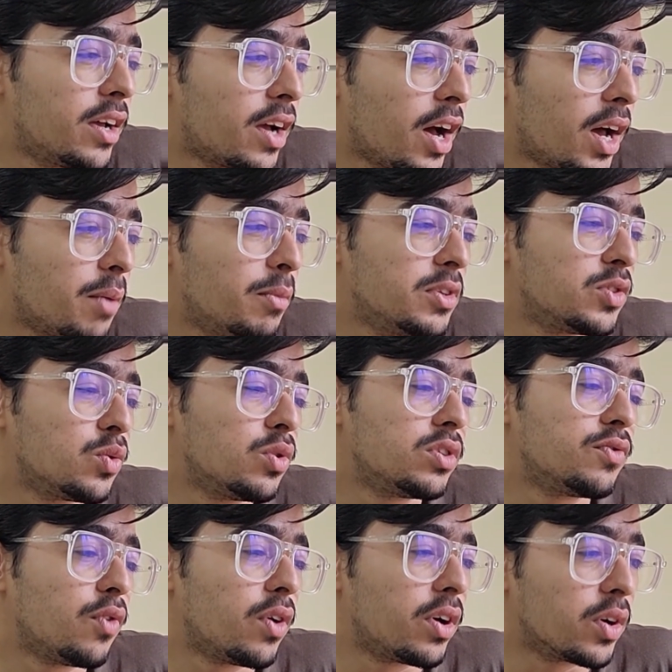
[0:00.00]
carbon source
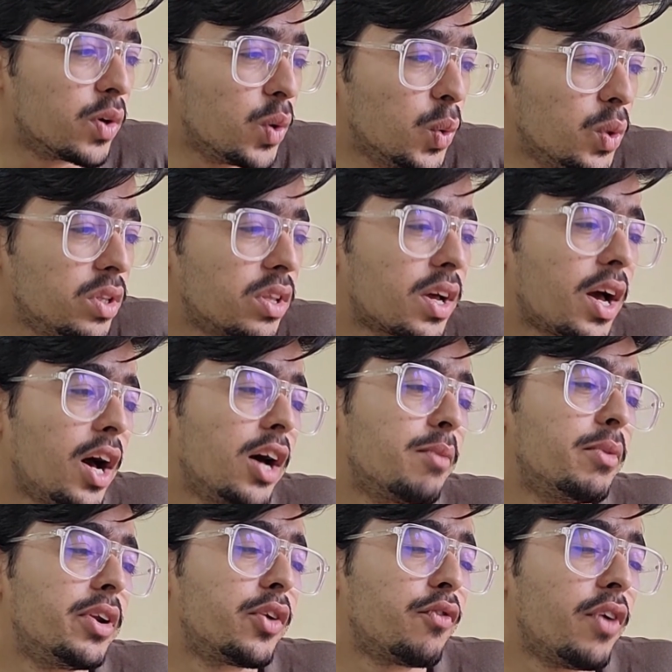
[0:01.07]
for growth,
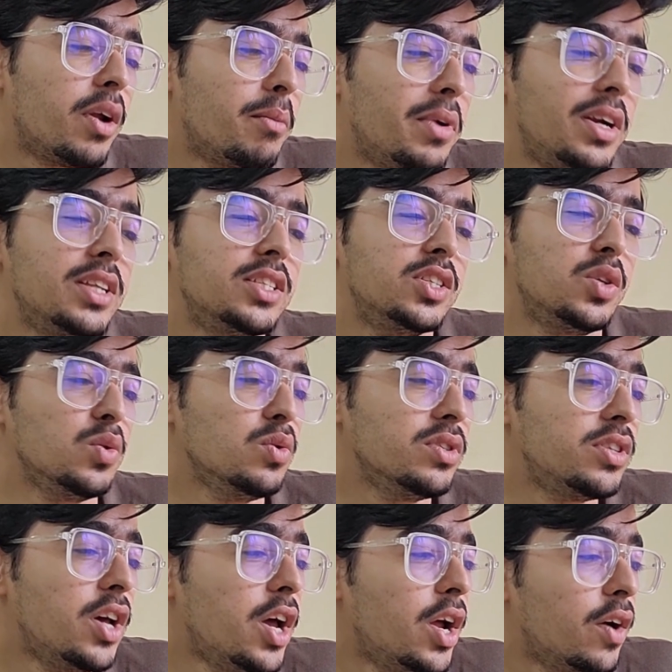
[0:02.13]
carbon requirement is used